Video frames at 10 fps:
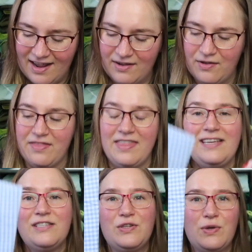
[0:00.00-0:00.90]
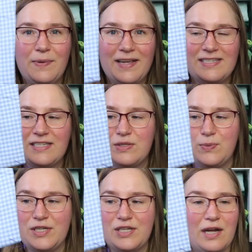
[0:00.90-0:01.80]
I got these two pieces,
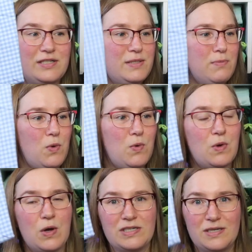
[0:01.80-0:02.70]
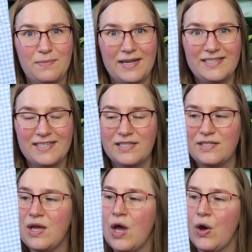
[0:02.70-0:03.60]
which are small cotton
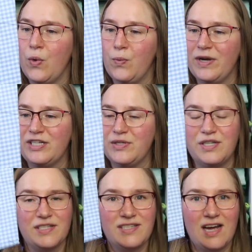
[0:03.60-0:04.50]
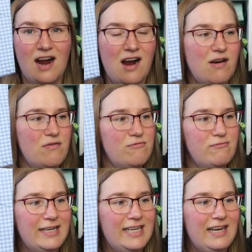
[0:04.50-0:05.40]
pieces, which just are
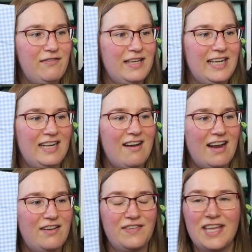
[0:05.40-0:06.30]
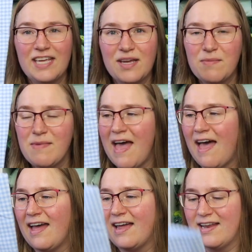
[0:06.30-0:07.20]
really lovely kind of gingham,
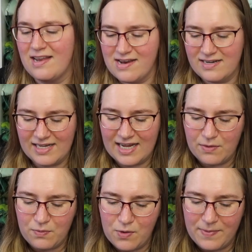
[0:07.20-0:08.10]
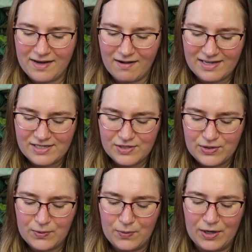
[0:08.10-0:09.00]
and it will be nice
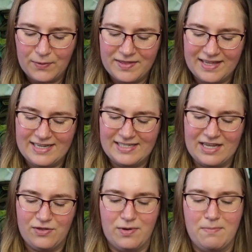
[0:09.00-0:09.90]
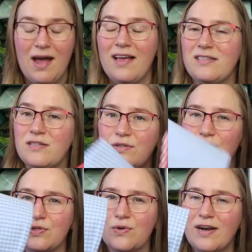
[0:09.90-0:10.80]
to work with these either in masks
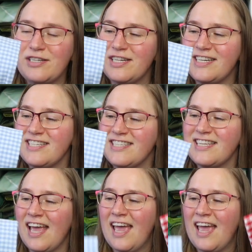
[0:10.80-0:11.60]
or scrunchies.